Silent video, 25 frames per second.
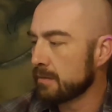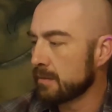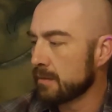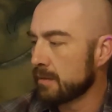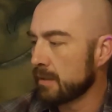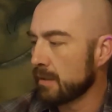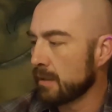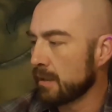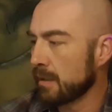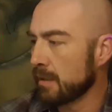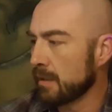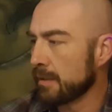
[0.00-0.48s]

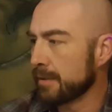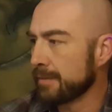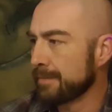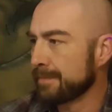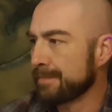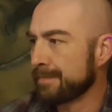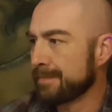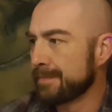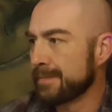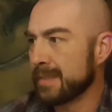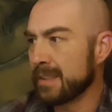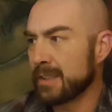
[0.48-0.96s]
the
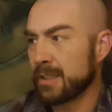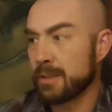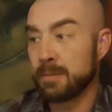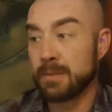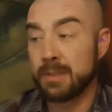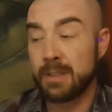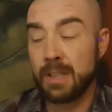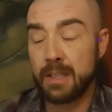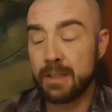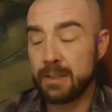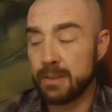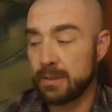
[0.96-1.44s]

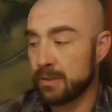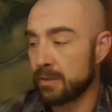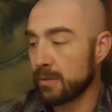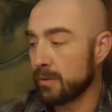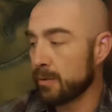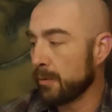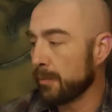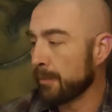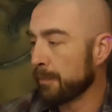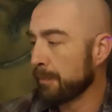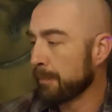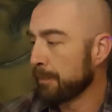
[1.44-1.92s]
instrumentation to
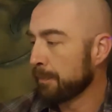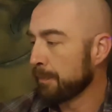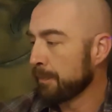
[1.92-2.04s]
them.